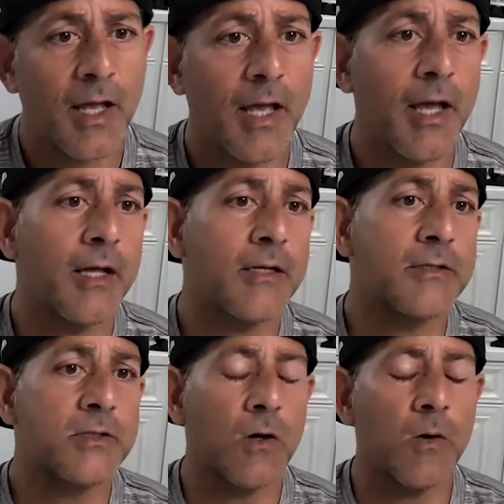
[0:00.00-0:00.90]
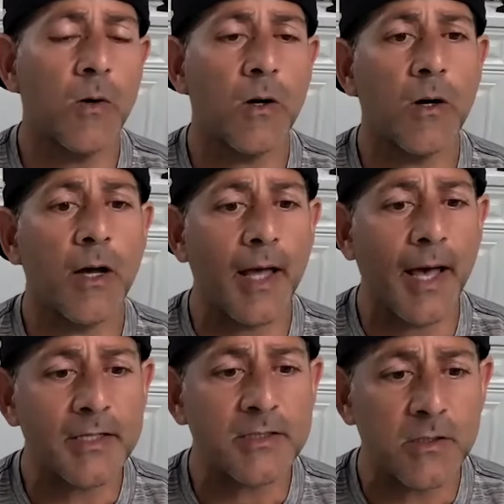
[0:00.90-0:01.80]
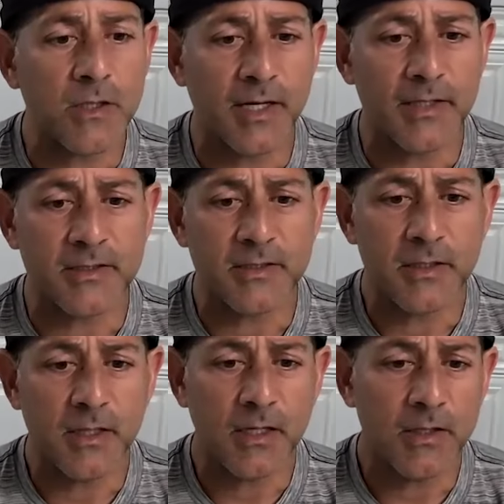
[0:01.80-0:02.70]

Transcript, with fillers: And so excellence,